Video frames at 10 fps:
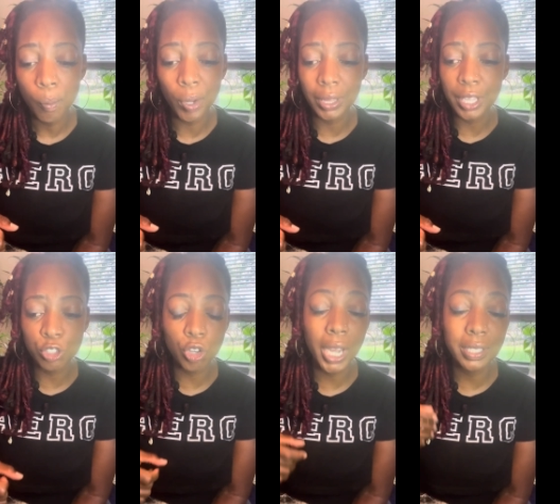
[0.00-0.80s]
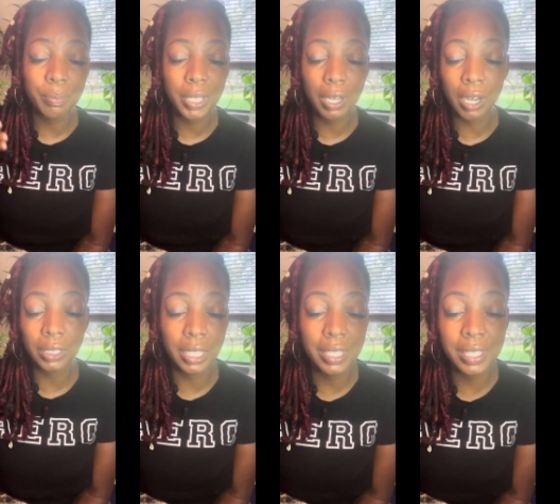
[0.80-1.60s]
but let's try to be
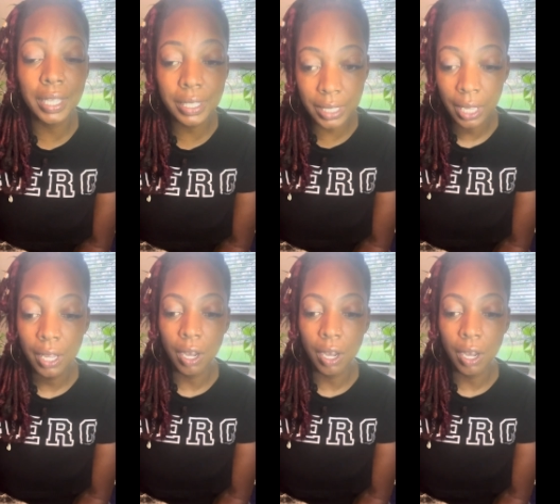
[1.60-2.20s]
cognizant,